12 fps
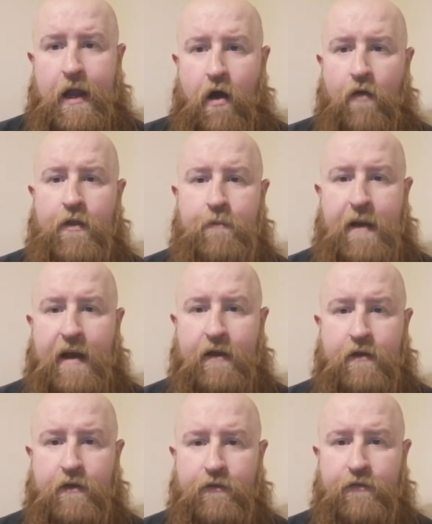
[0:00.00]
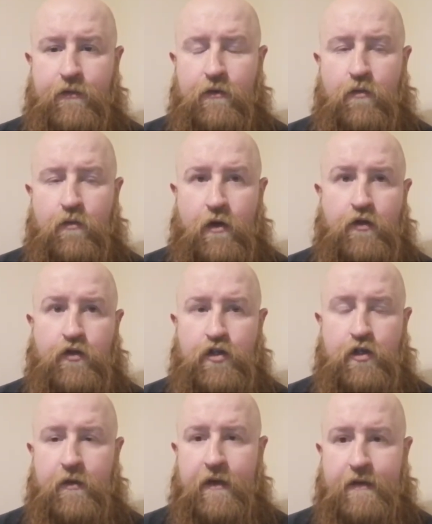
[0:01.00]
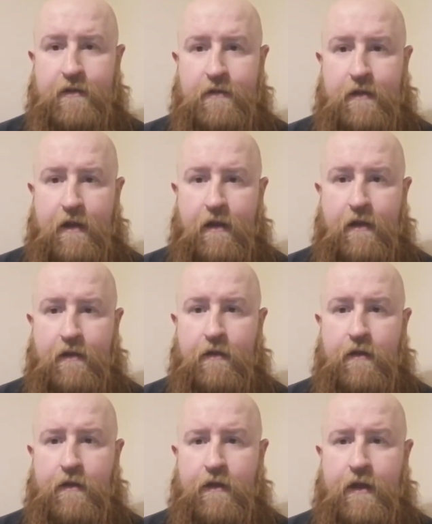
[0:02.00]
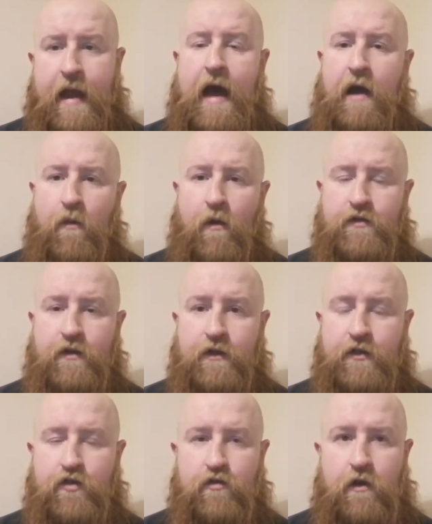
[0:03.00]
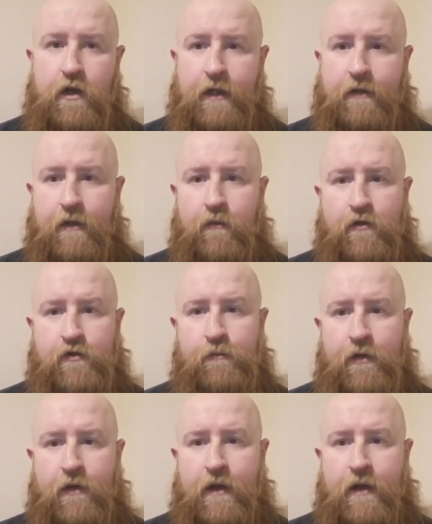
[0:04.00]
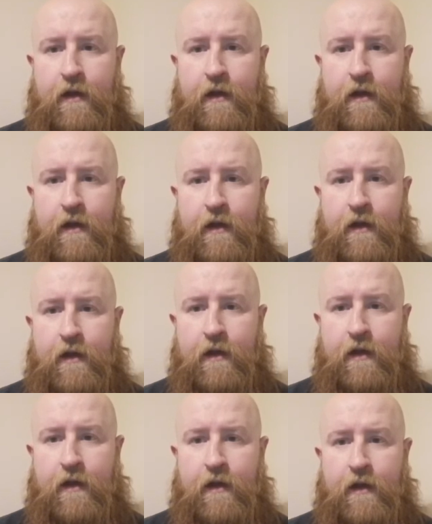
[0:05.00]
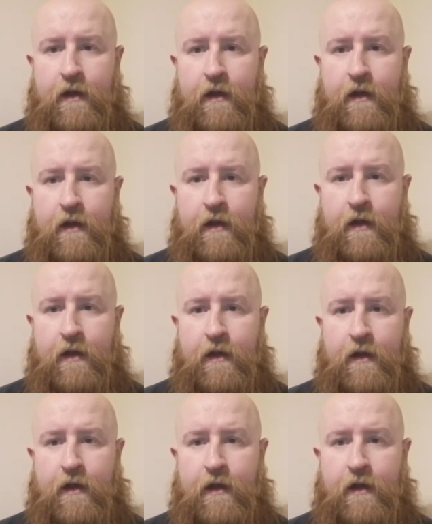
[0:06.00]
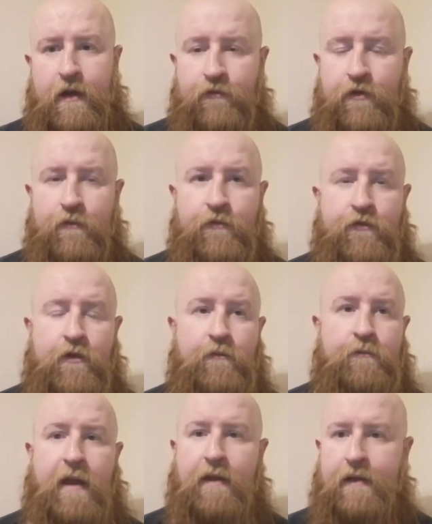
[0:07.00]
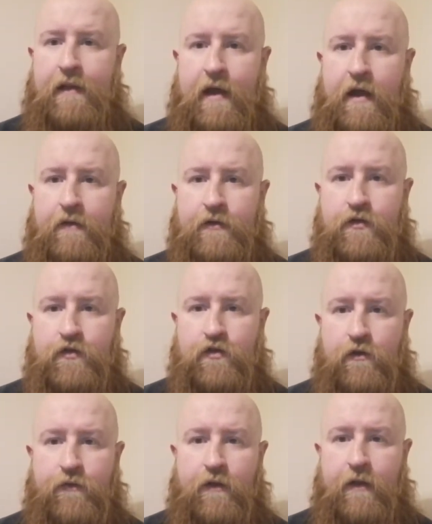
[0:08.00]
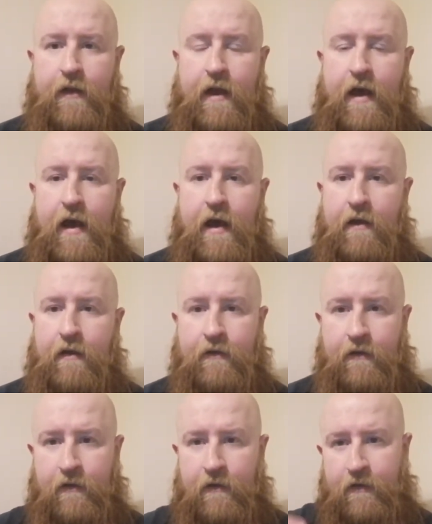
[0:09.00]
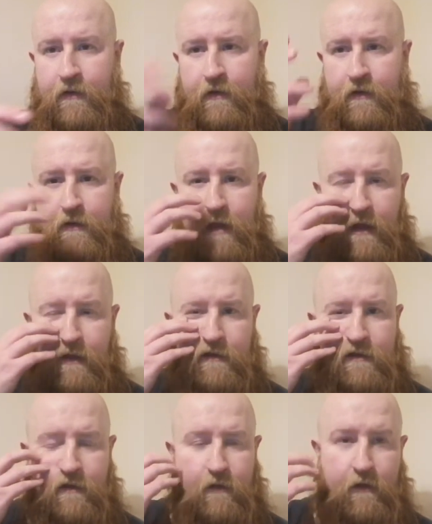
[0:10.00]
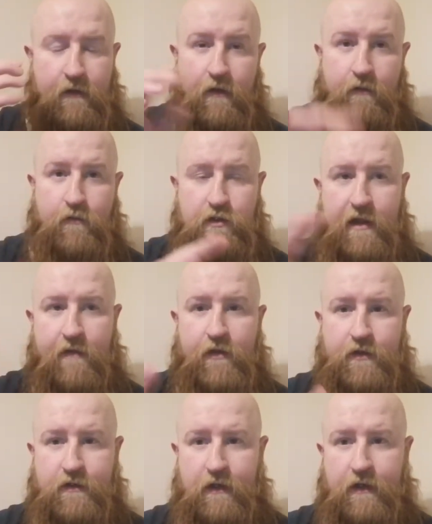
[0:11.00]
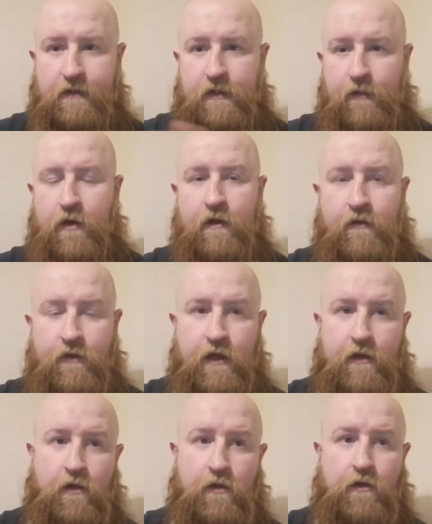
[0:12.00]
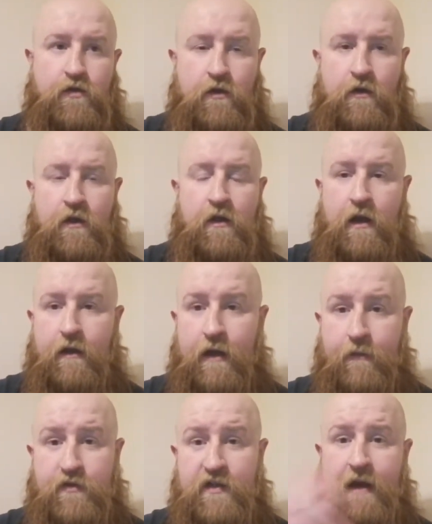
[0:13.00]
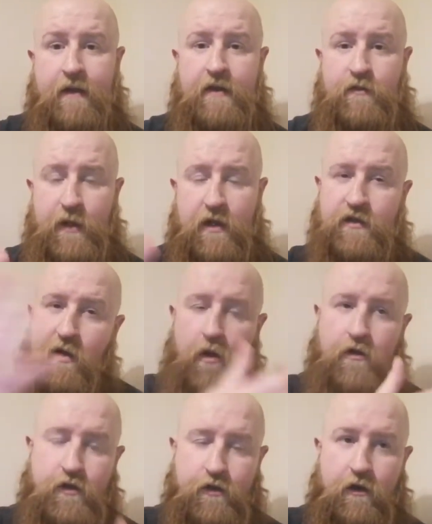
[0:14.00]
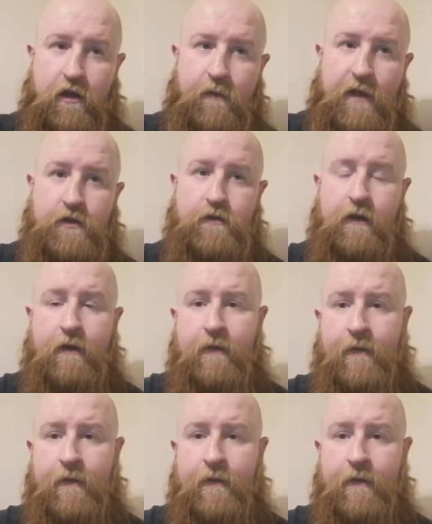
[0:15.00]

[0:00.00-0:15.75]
on the back of one of the shootings. the The car wasn't destroyed; it wasn't burnt out and there was forensics from from balaclavas and stuff in the car, and like there was leather seats in one of the vehicles. I'm saying this because I watched the documentary,